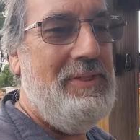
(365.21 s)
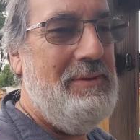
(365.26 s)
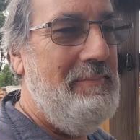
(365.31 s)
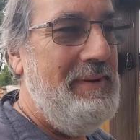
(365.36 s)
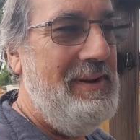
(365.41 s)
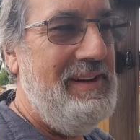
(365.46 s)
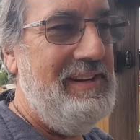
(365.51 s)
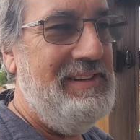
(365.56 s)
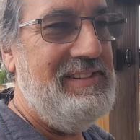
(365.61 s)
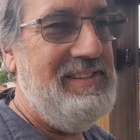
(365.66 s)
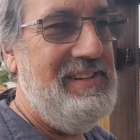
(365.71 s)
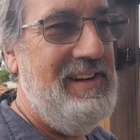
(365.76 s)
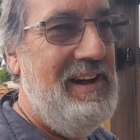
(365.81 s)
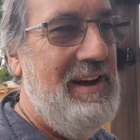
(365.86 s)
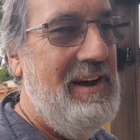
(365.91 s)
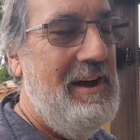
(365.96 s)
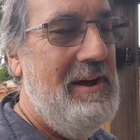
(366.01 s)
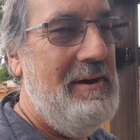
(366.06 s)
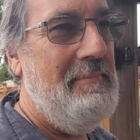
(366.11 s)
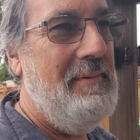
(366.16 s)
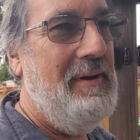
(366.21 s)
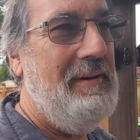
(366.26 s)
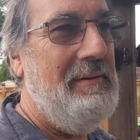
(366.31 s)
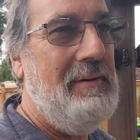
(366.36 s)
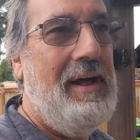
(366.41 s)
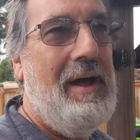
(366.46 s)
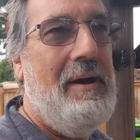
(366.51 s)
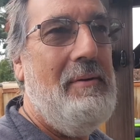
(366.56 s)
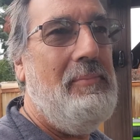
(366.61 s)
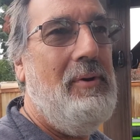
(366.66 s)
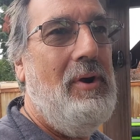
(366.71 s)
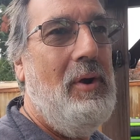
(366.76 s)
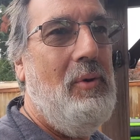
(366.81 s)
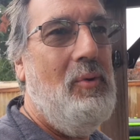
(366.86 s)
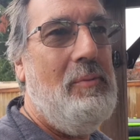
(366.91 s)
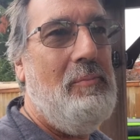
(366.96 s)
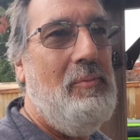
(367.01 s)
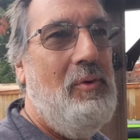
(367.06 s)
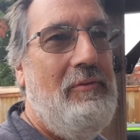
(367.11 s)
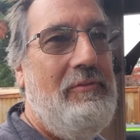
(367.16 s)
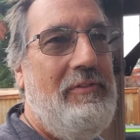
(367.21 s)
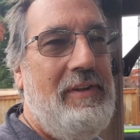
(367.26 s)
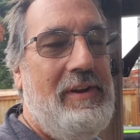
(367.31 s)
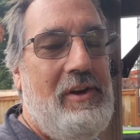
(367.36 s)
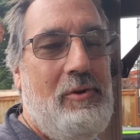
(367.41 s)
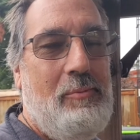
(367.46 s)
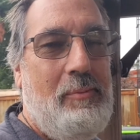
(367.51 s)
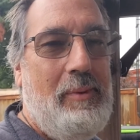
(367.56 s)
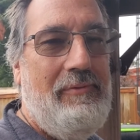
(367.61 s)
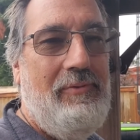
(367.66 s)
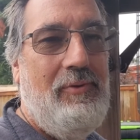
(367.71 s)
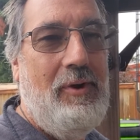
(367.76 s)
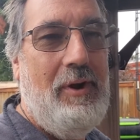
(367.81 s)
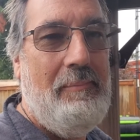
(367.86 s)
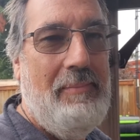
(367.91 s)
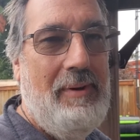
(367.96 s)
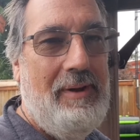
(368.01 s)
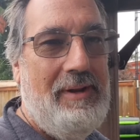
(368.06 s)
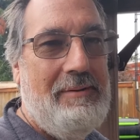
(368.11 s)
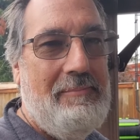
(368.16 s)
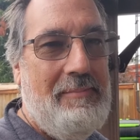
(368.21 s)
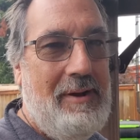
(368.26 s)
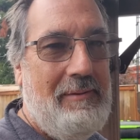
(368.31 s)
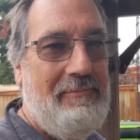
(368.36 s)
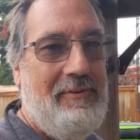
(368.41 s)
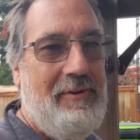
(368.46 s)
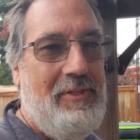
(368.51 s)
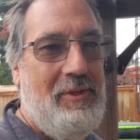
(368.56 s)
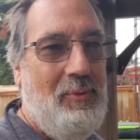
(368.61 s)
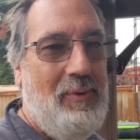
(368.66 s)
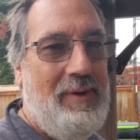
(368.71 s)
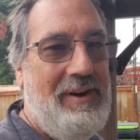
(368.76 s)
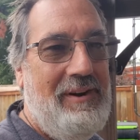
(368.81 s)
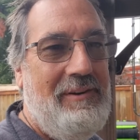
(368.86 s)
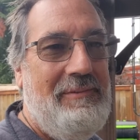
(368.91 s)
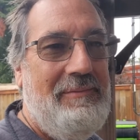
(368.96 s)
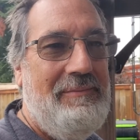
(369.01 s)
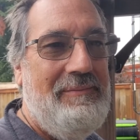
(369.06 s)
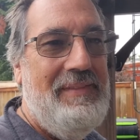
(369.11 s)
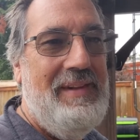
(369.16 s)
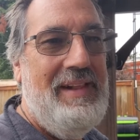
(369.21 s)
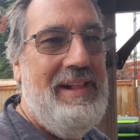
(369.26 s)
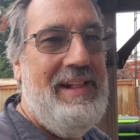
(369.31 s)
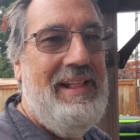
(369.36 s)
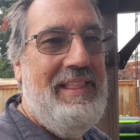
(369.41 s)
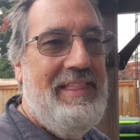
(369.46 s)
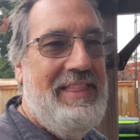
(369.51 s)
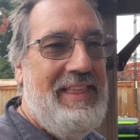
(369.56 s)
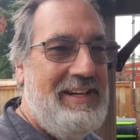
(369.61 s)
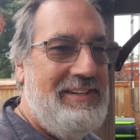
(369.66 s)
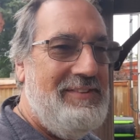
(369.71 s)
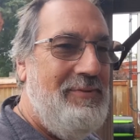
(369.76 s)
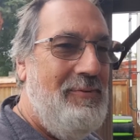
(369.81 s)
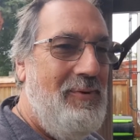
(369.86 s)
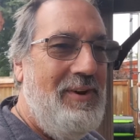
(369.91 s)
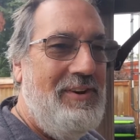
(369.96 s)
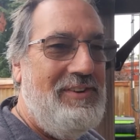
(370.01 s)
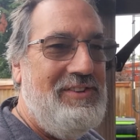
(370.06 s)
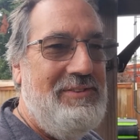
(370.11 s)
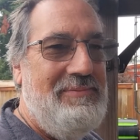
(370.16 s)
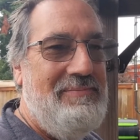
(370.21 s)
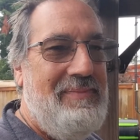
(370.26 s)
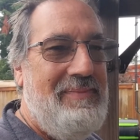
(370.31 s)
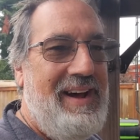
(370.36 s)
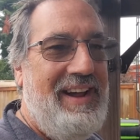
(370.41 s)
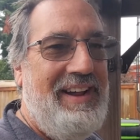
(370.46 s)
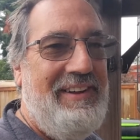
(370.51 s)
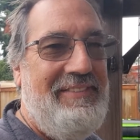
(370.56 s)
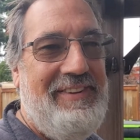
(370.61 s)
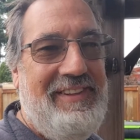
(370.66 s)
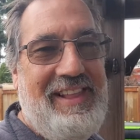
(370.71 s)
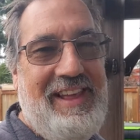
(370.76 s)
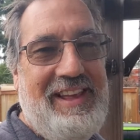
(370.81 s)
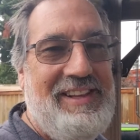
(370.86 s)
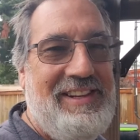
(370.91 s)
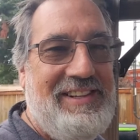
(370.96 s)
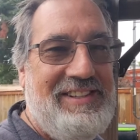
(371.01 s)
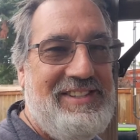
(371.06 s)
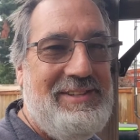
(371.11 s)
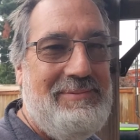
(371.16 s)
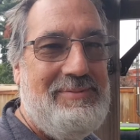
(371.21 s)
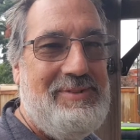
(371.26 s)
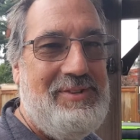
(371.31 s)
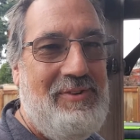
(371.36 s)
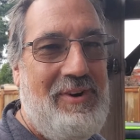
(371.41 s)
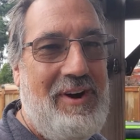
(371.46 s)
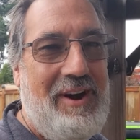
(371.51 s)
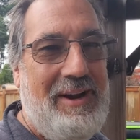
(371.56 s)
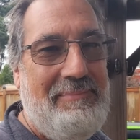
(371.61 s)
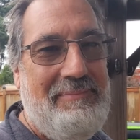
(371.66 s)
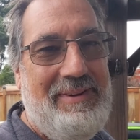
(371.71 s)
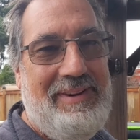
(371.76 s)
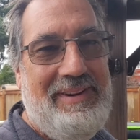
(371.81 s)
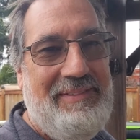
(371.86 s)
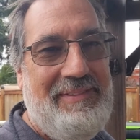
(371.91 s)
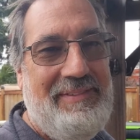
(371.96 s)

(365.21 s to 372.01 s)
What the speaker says: the bees. I got probably one more video before I button them up for the winter. Thanks for watching. Bye. If you like it, subscribe.